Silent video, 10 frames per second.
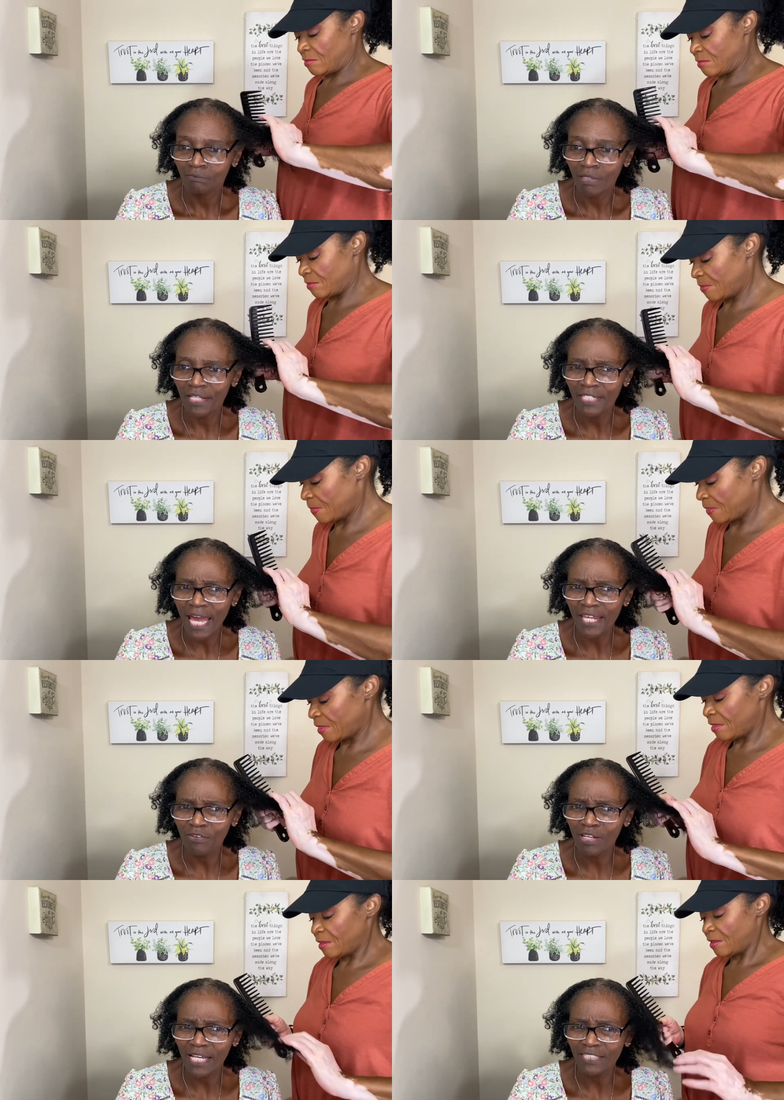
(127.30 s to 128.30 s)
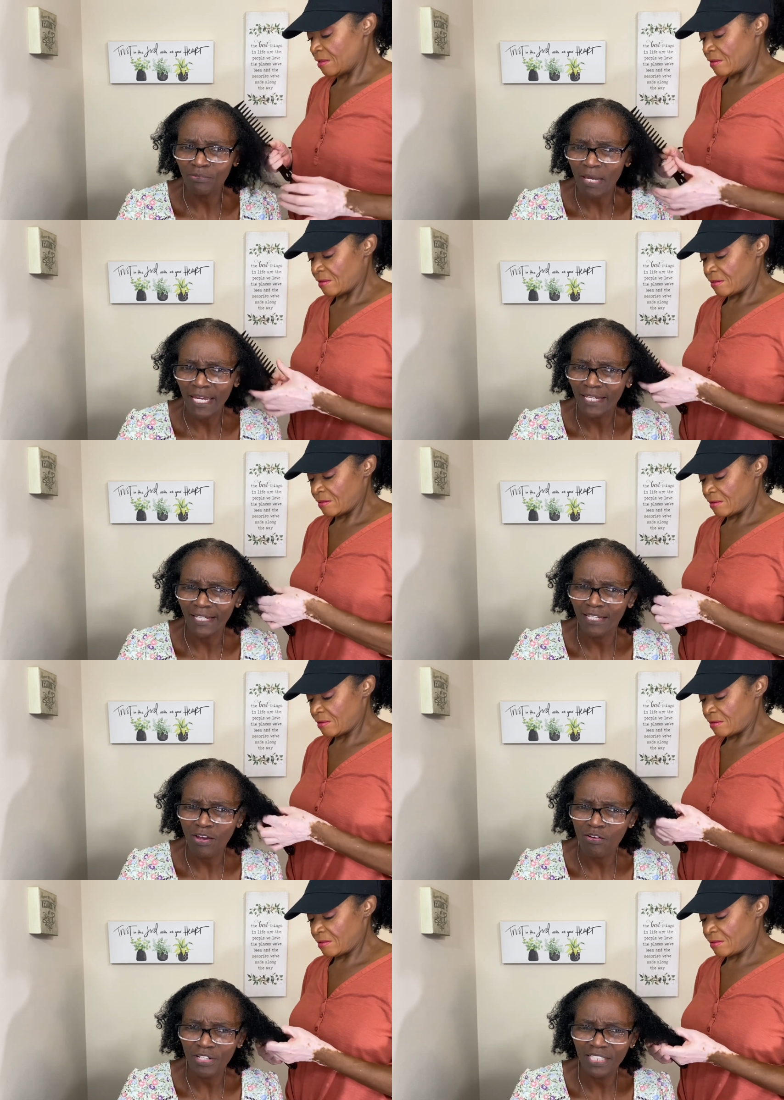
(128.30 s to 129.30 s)
Speaker 1: And dye don't last in my hair that
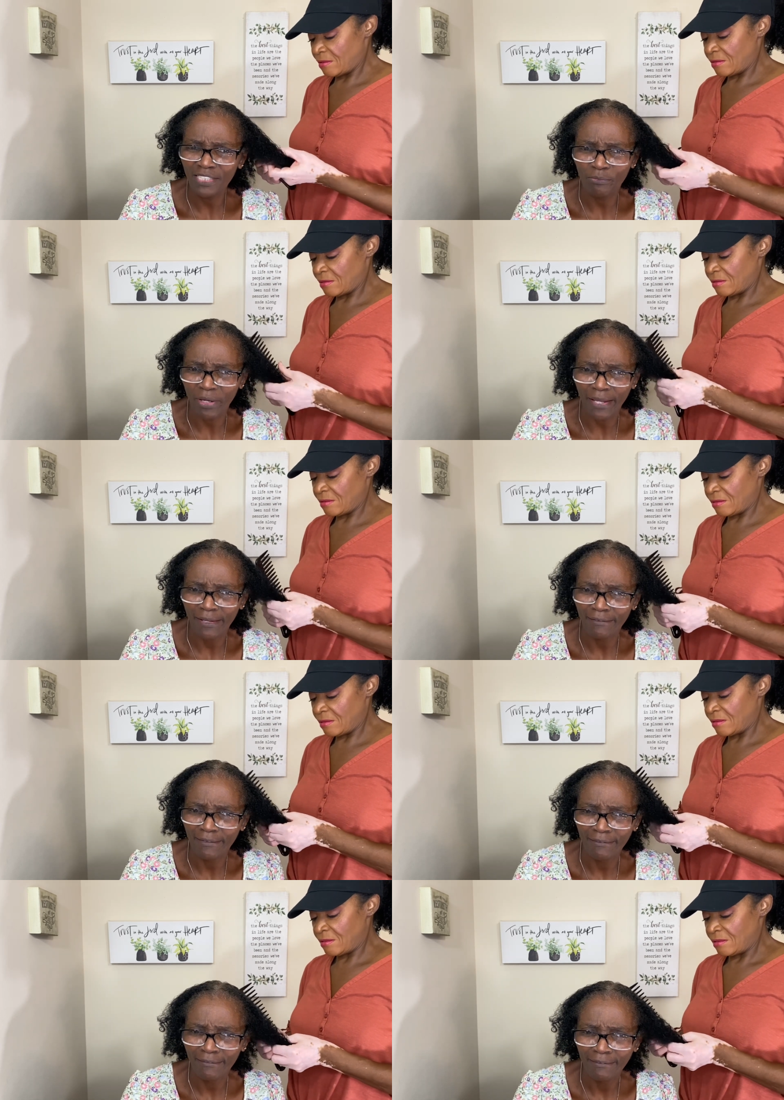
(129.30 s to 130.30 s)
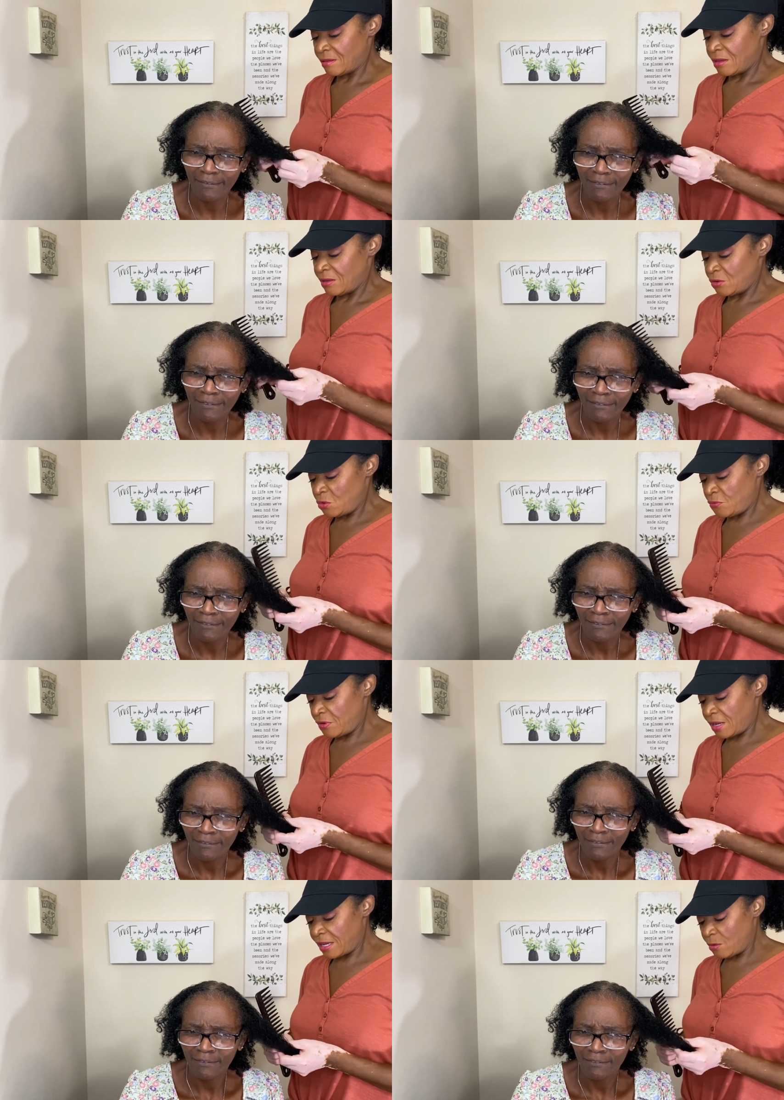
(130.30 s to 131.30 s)
long anyway.
Speaker 2: Do you
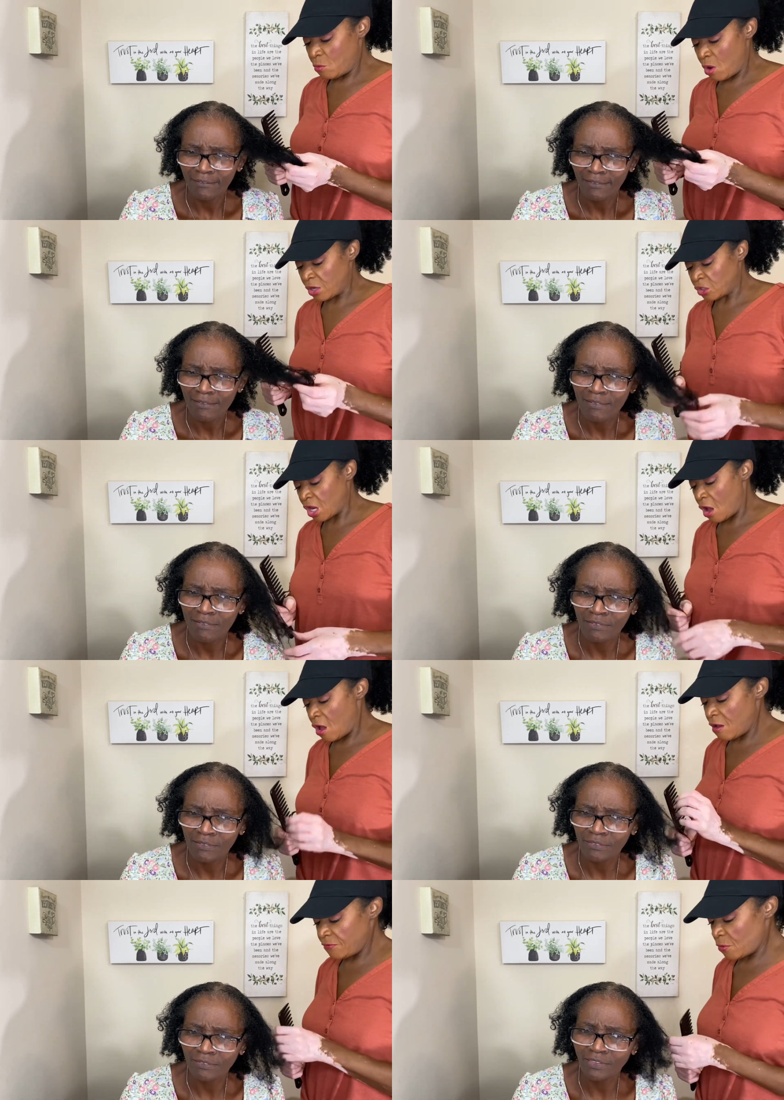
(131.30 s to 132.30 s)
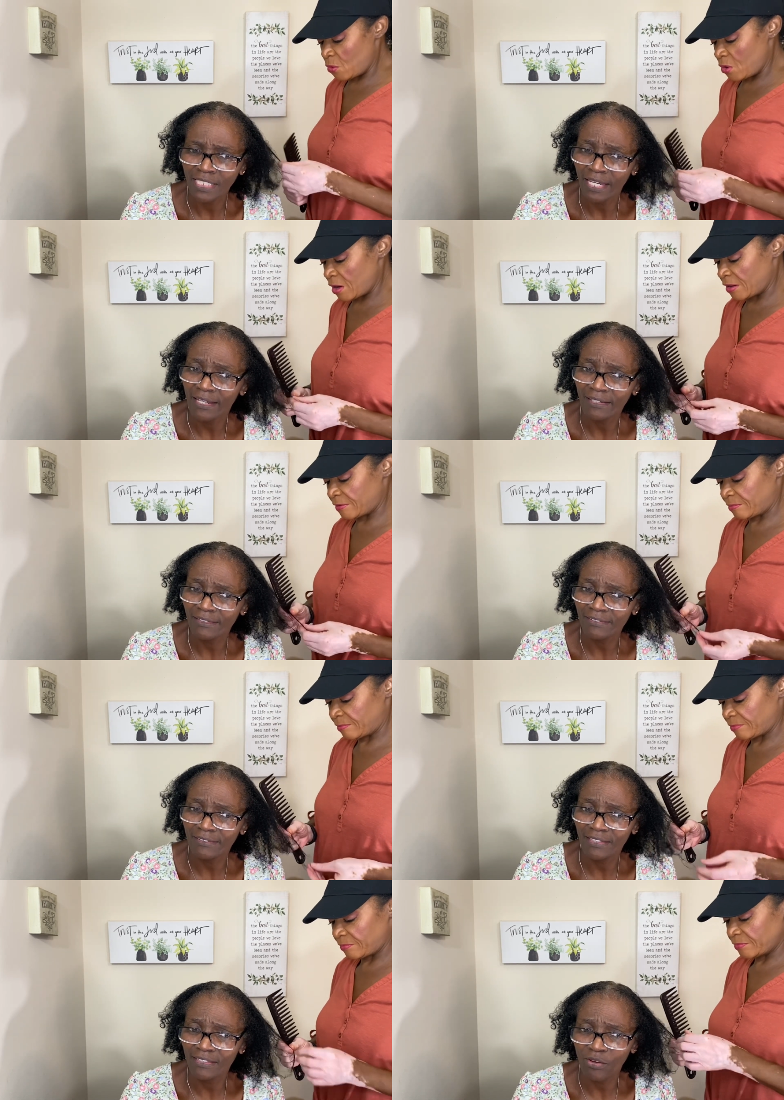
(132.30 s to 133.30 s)
feel like it wash off?
Speaker 1: Or? Yeah, it's,
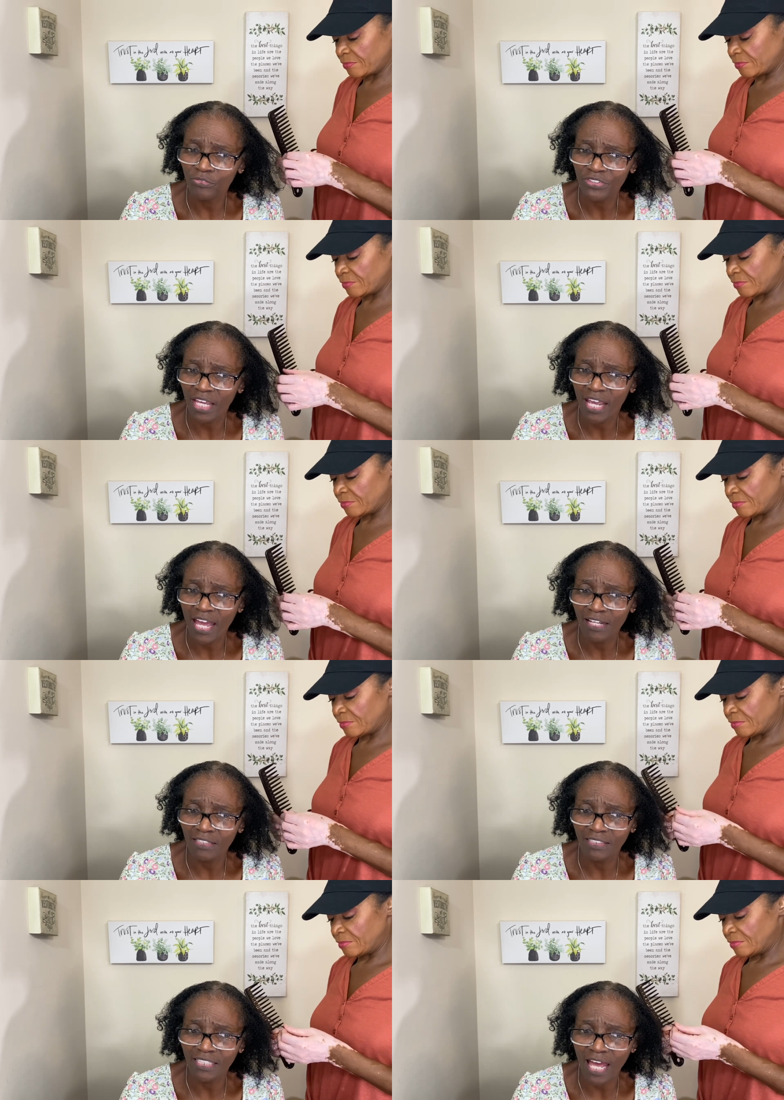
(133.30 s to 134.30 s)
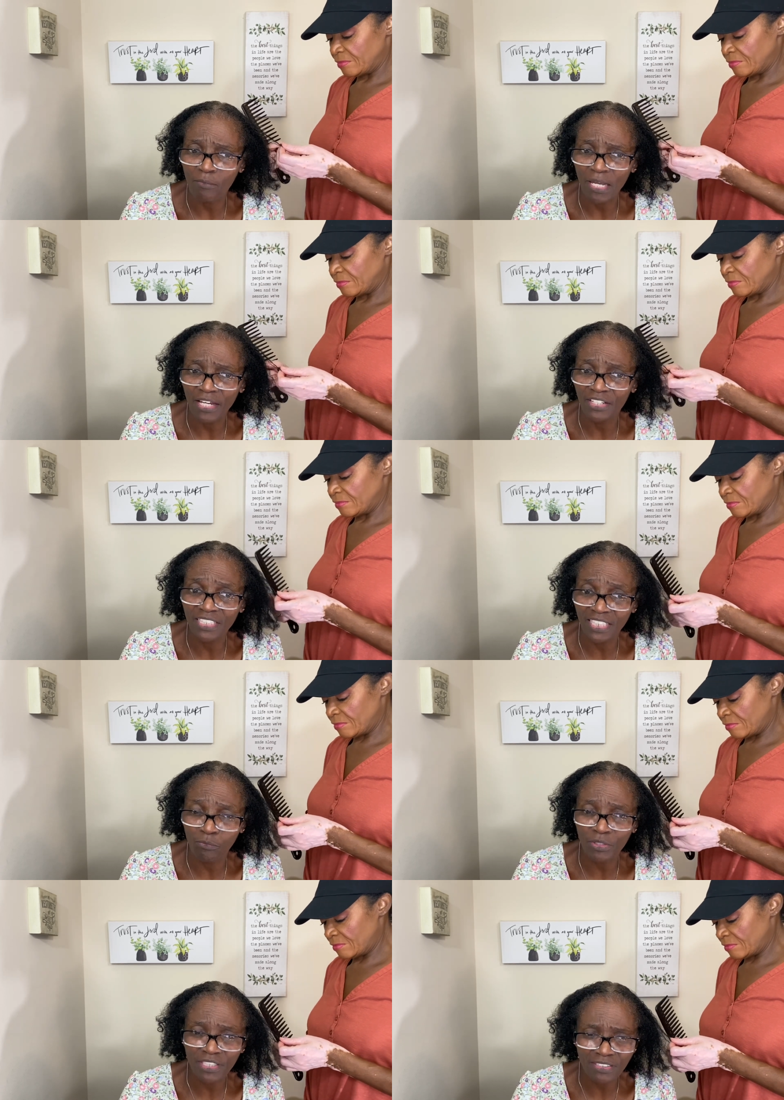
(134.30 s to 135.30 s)
it don't stay. I can dye my hair and it say,
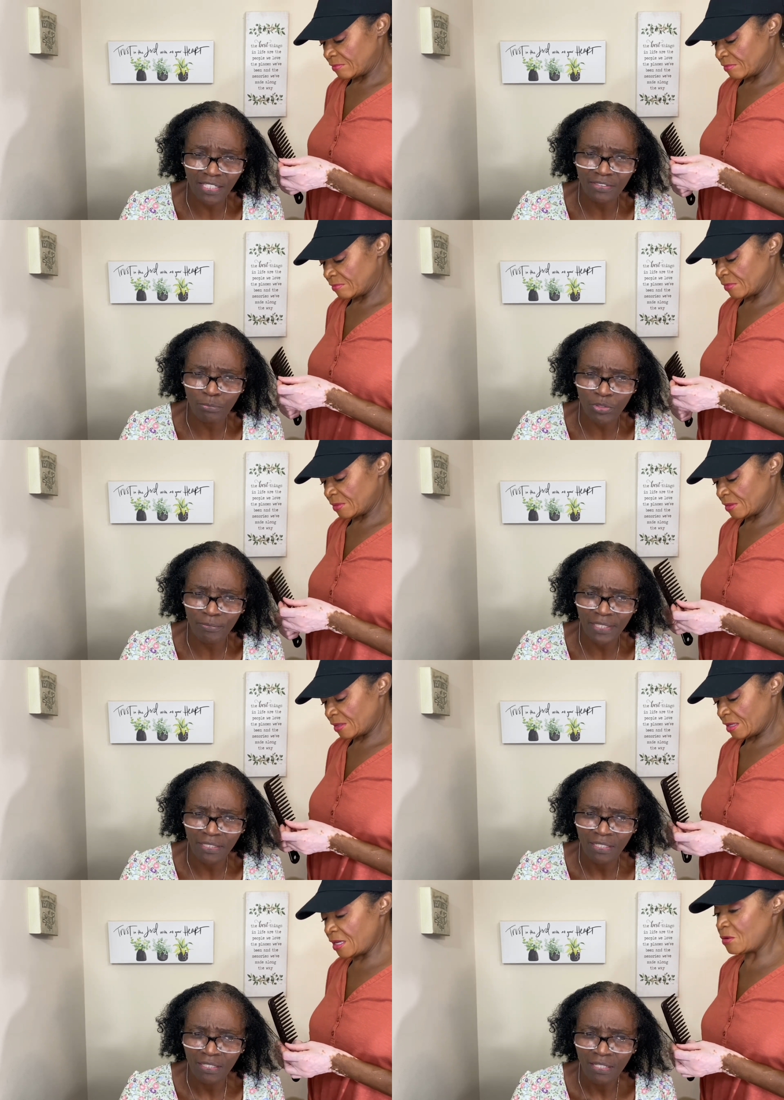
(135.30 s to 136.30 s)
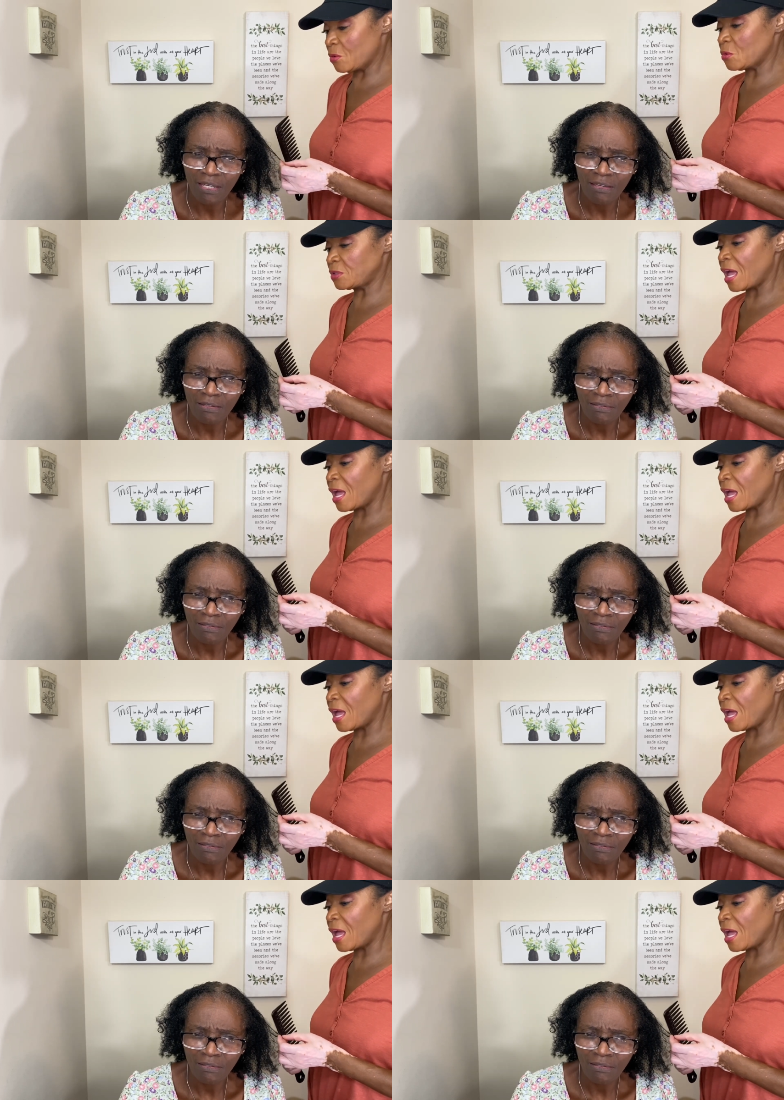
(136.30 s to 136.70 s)
what it says permanent?
Speaker 2: It grows